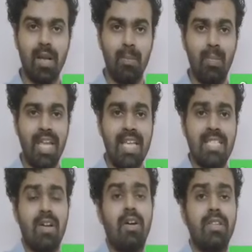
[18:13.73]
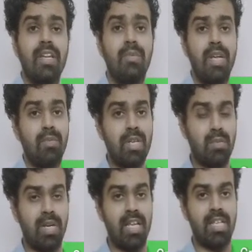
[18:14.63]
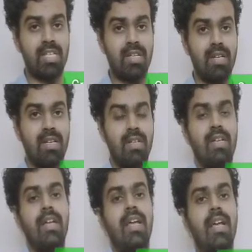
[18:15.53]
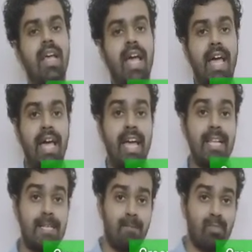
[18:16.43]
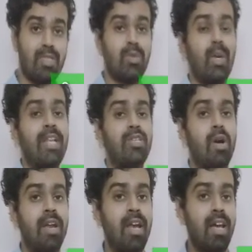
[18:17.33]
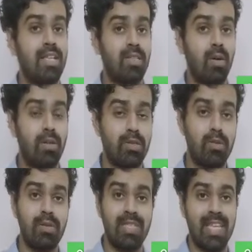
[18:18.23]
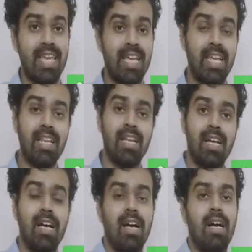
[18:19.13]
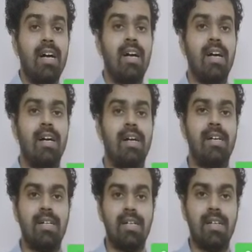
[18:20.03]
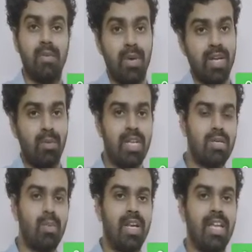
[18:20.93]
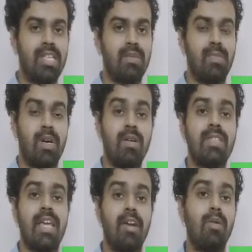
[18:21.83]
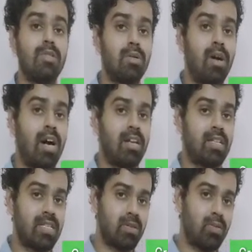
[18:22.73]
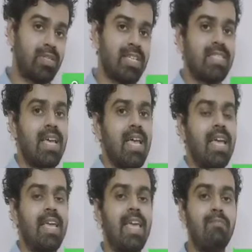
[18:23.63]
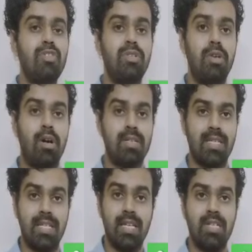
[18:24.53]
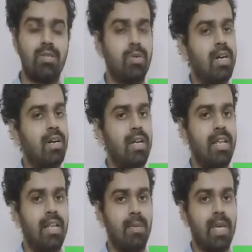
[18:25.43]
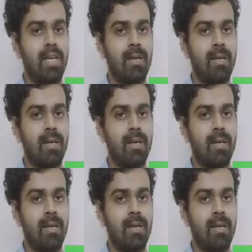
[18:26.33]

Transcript: place or the Greenwich Village. And Sue and Joanna is also staying in Greenwich Village because they are also artists who just came to New York City to earn a living.